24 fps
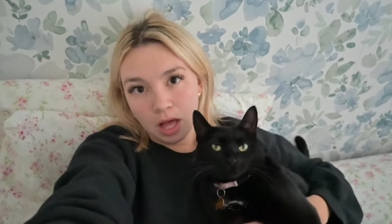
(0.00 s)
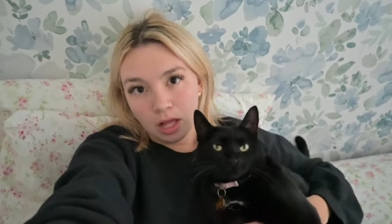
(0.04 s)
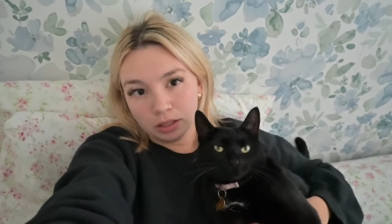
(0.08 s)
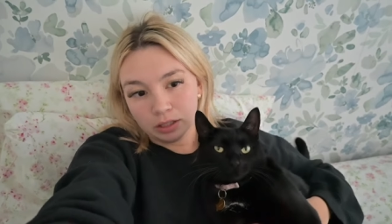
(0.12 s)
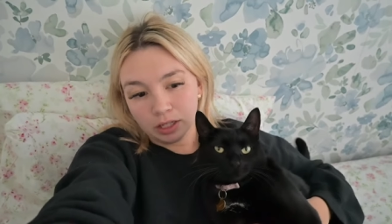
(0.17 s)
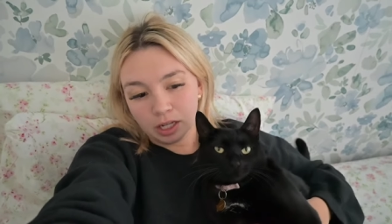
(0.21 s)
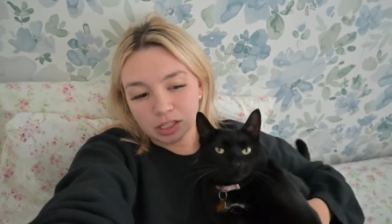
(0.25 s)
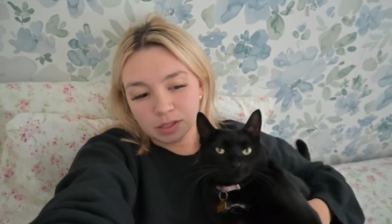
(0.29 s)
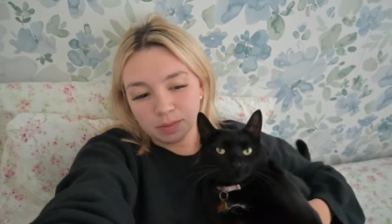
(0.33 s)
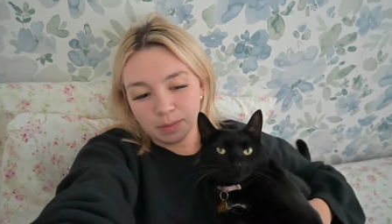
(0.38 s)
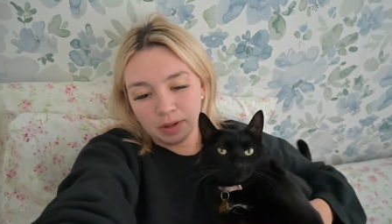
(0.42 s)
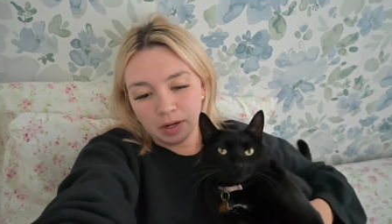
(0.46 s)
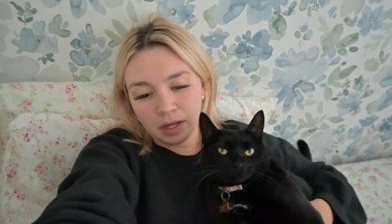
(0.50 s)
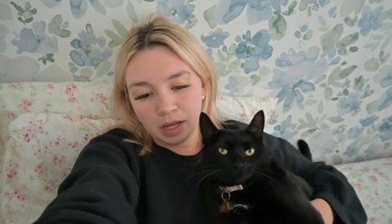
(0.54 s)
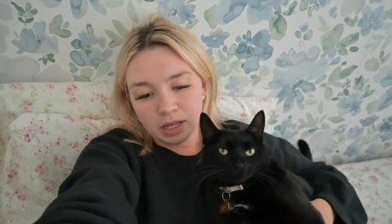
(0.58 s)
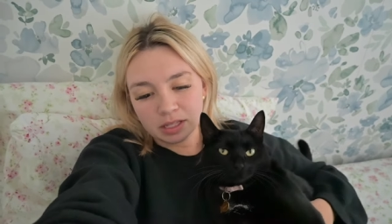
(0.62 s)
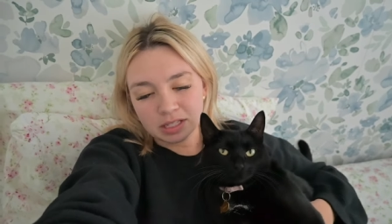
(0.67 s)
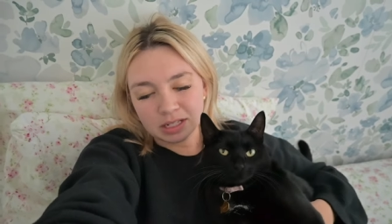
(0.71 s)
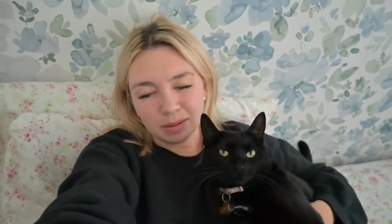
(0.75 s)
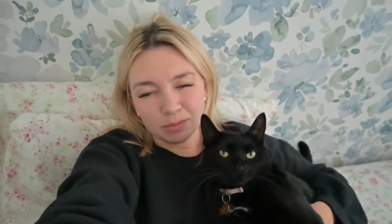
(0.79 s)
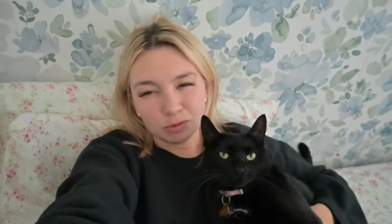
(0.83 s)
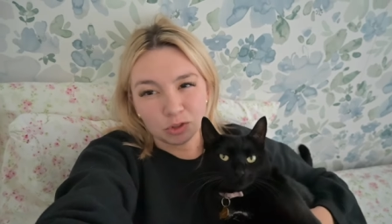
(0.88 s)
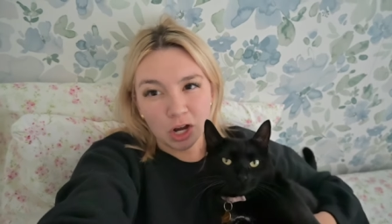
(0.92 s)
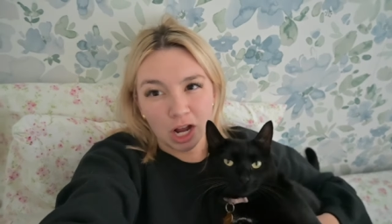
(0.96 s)
last minute
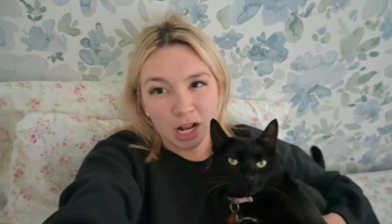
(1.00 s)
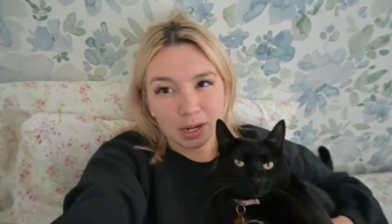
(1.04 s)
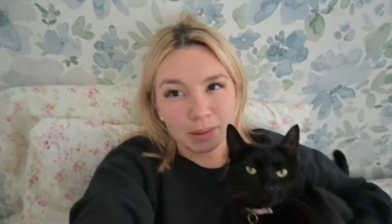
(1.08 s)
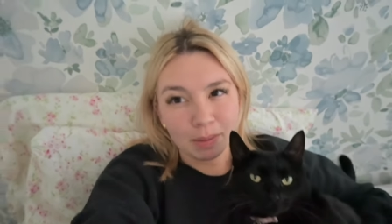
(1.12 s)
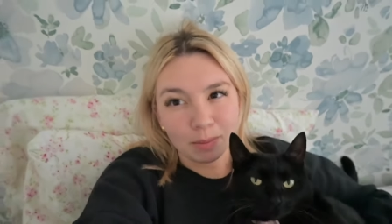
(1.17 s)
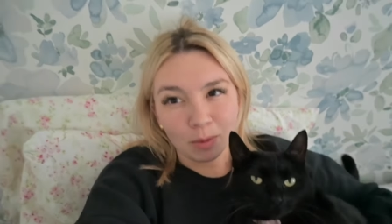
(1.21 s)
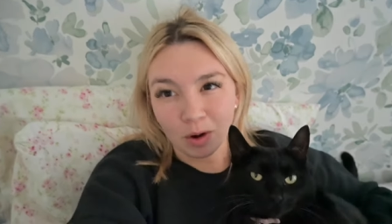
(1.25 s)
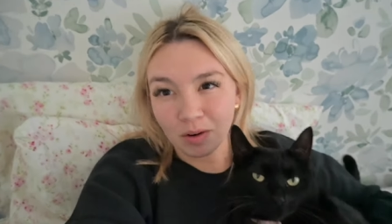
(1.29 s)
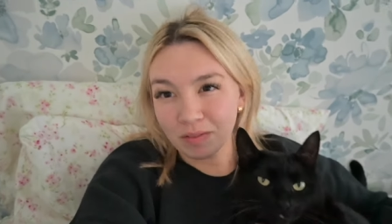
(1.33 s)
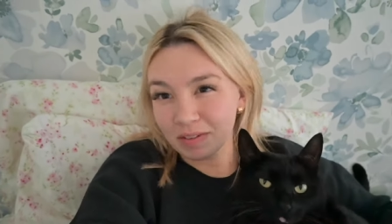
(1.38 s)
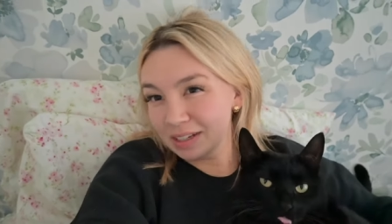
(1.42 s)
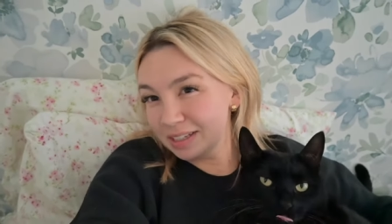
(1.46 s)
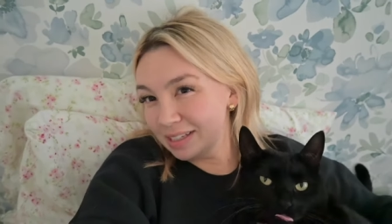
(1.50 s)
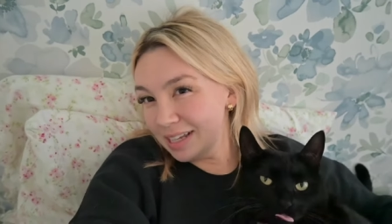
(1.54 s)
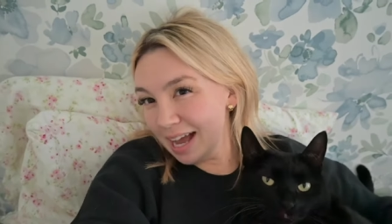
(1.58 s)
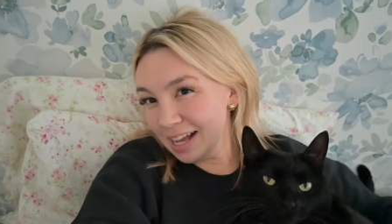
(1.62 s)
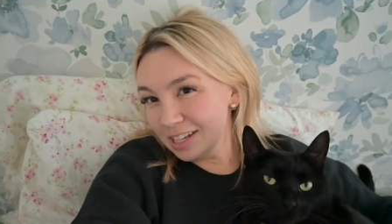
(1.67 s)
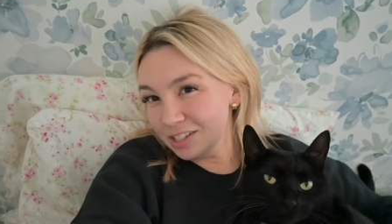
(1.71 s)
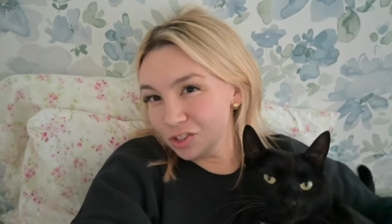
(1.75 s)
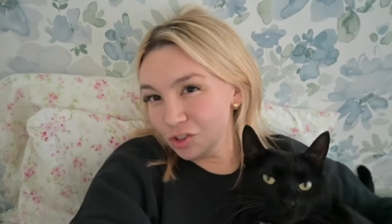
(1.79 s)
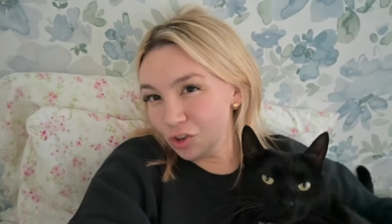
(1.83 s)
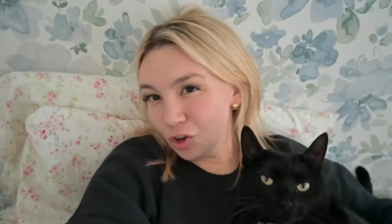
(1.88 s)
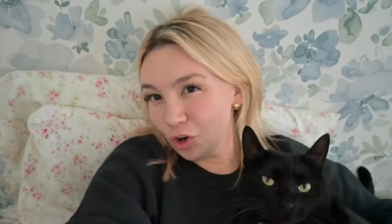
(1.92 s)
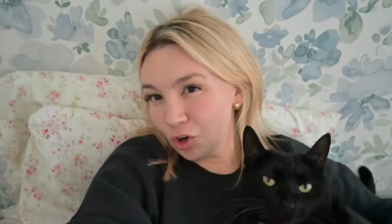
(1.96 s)
and I'm trying to be more of a
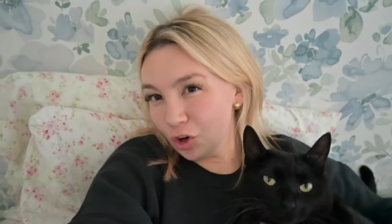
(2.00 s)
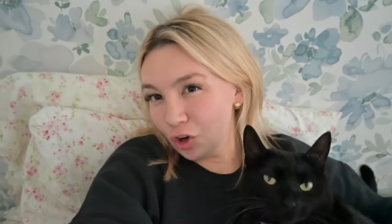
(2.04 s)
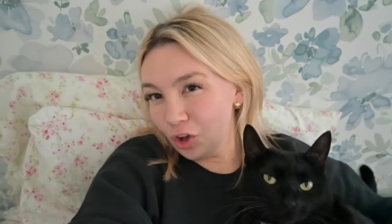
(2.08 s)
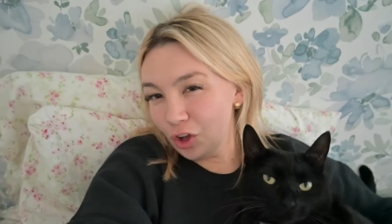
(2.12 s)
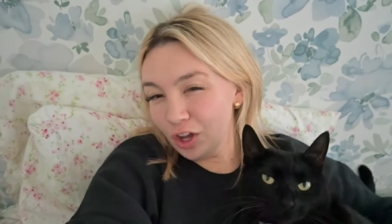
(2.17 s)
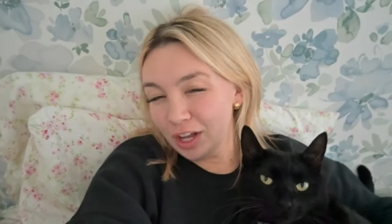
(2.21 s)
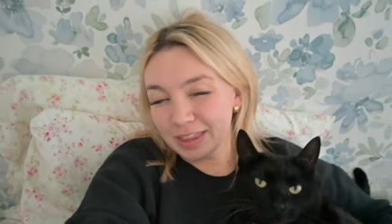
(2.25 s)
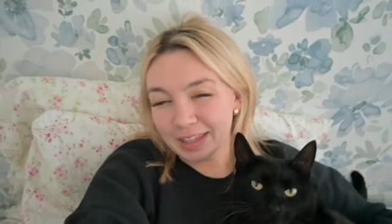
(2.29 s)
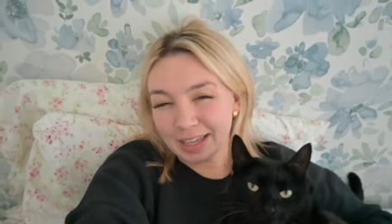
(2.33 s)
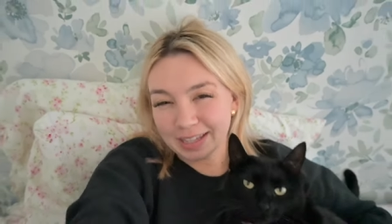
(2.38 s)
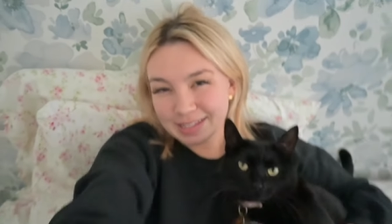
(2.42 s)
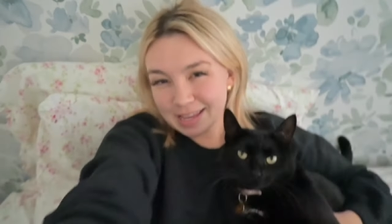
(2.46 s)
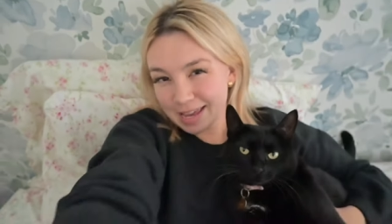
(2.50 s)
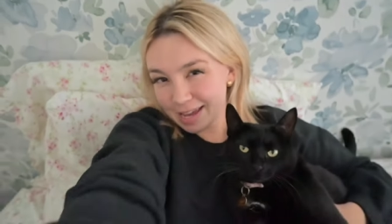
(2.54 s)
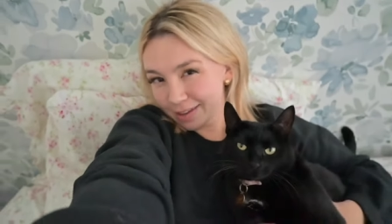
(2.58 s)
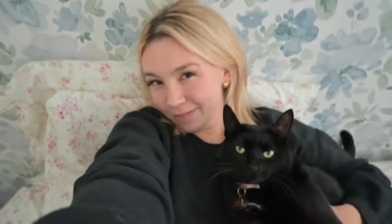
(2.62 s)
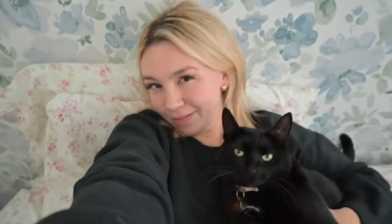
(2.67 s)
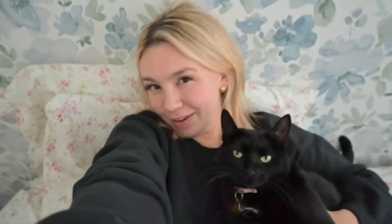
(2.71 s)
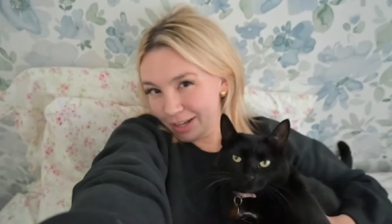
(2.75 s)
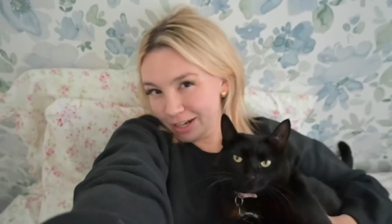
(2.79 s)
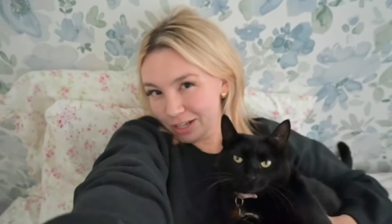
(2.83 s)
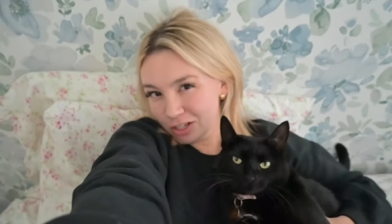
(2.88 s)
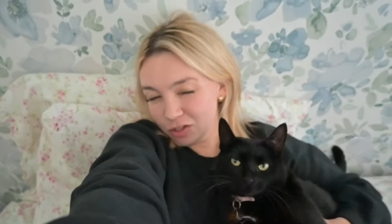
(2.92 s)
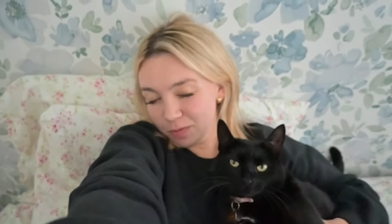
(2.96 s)
yes girl and like take
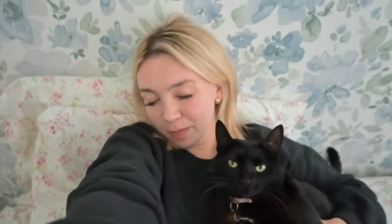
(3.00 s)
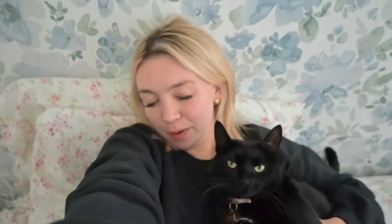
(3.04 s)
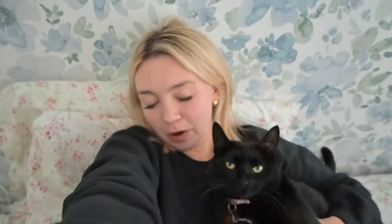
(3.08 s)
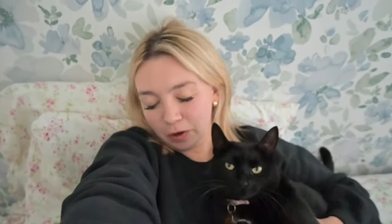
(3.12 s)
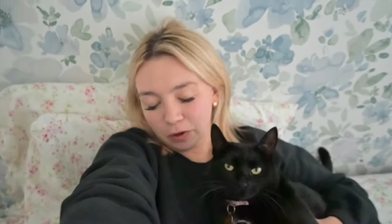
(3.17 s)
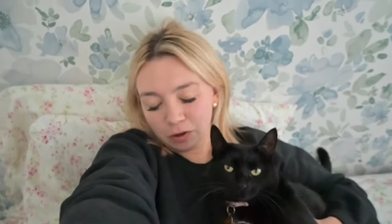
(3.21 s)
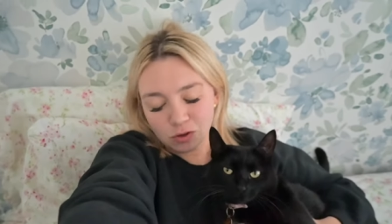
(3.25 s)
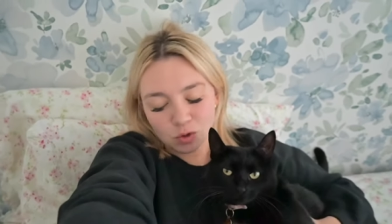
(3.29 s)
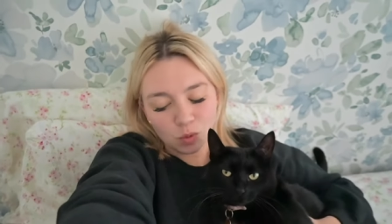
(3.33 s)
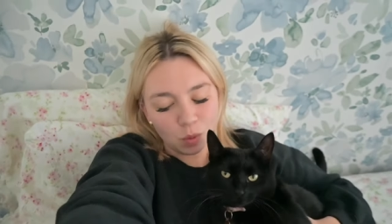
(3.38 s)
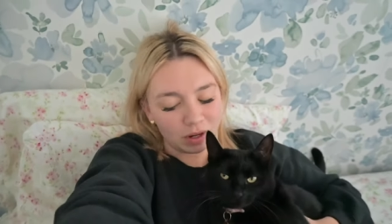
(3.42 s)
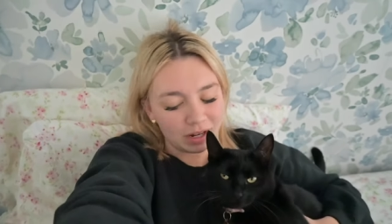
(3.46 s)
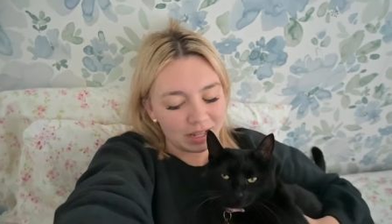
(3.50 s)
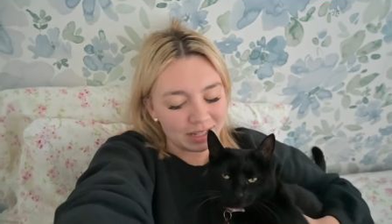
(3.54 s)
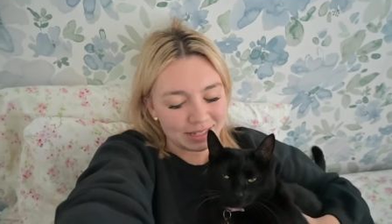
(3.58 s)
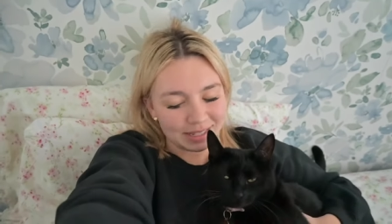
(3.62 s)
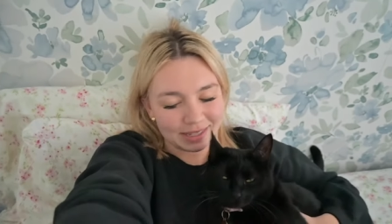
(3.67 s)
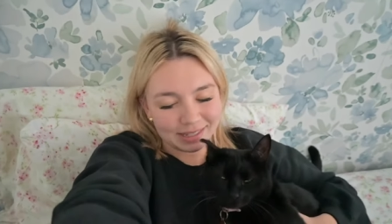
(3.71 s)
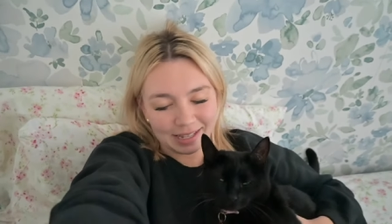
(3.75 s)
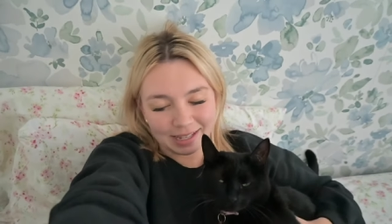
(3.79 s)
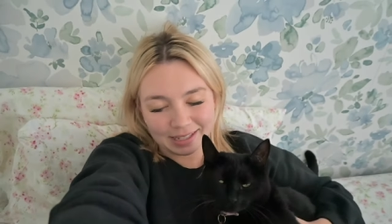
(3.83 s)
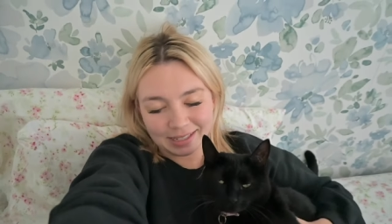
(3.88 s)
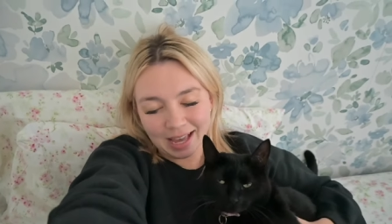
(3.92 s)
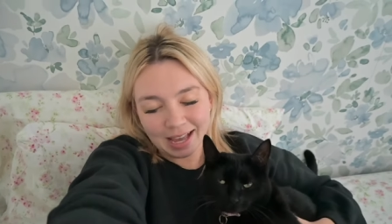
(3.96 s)
advantage of my early 20s
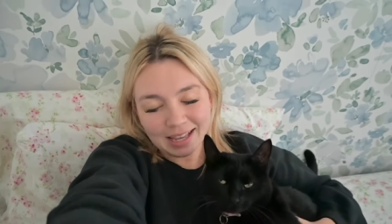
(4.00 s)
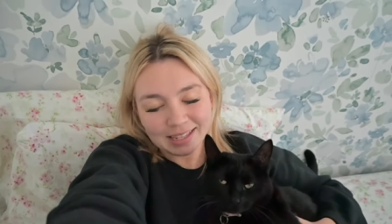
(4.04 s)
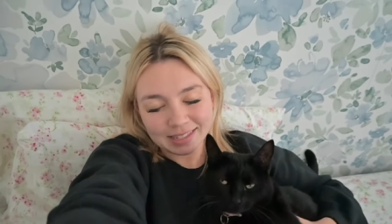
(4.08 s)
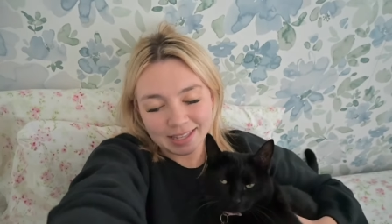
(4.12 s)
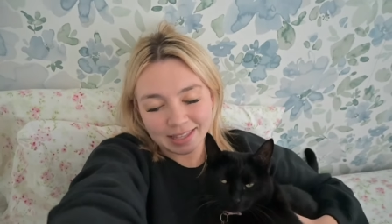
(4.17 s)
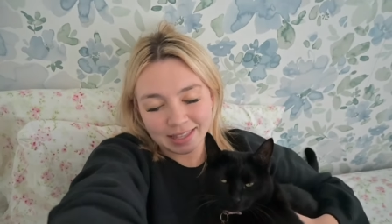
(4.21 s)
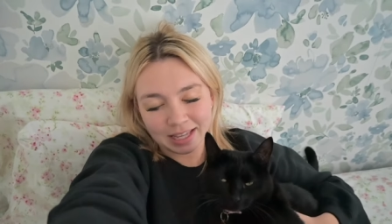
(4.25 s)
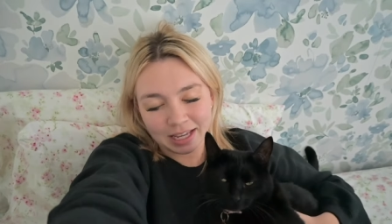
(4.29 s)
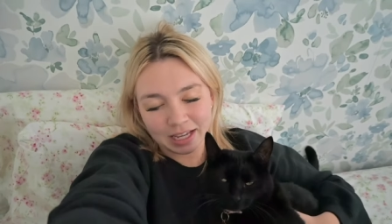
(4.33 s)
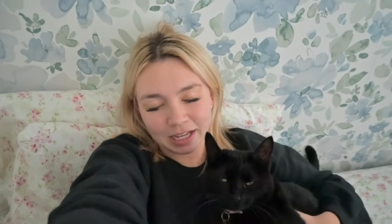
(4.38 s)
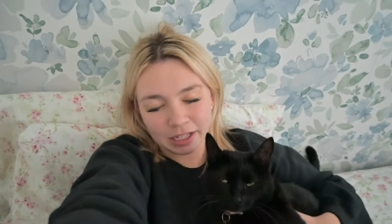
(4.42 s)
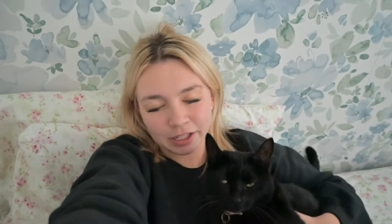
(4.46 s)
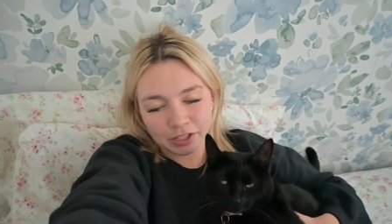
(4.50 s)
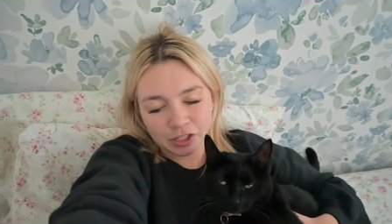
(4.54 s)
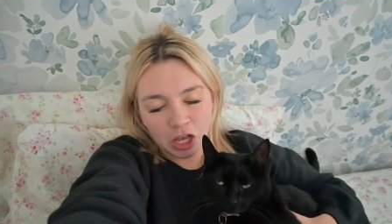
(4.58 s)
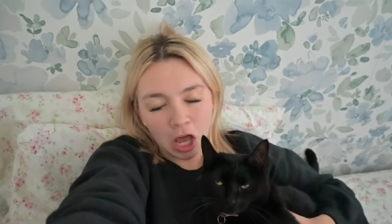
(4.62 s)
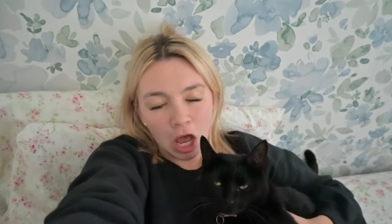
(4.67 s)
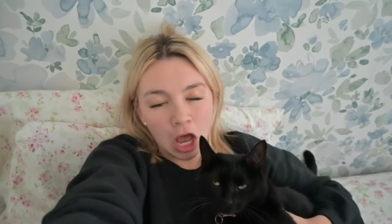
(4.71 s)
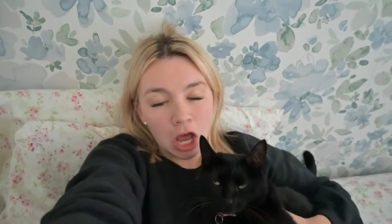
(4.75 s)
and say yes to things.